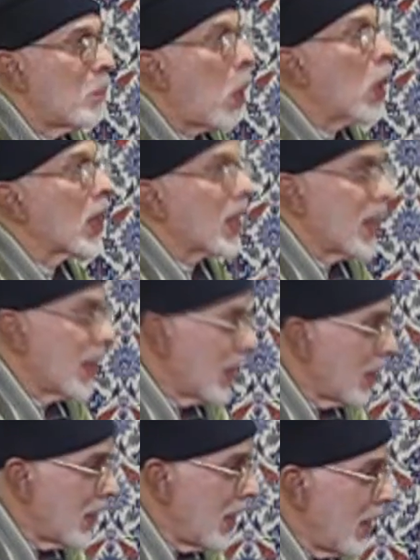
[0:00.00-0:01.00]
Pollock.
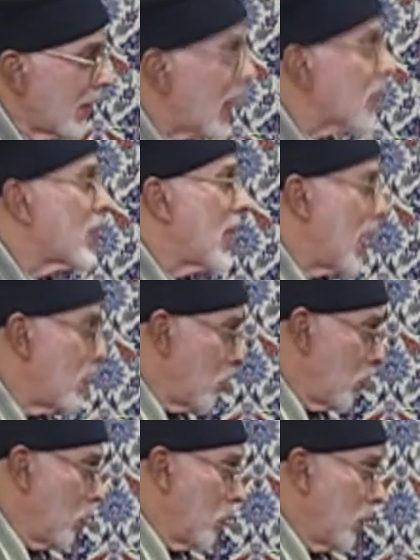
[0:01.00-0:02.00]
That's the name.
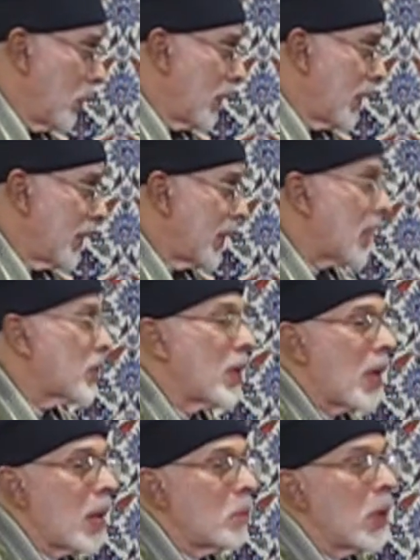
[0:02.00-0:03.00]
That's
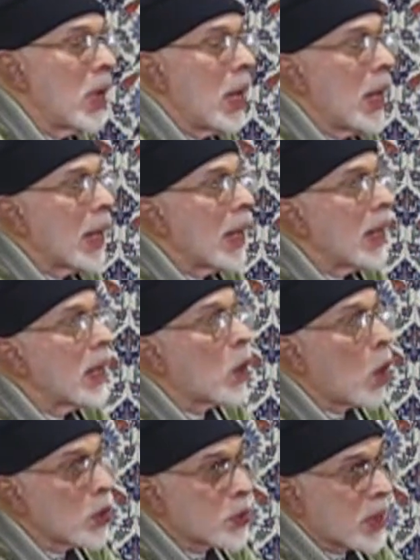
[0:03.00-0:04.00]
the name.
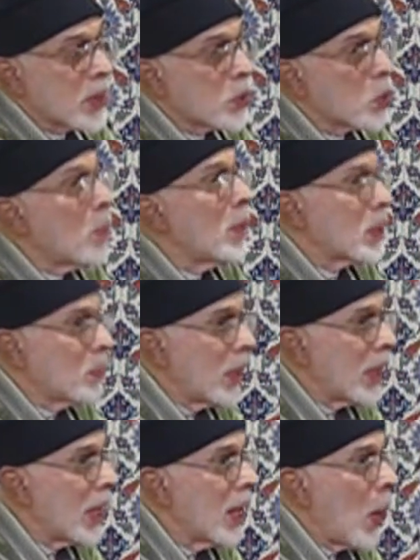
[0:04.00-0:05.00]
It cost us so much
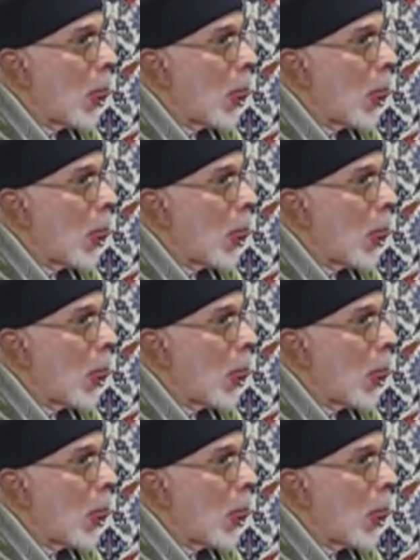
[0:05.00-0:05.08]
money.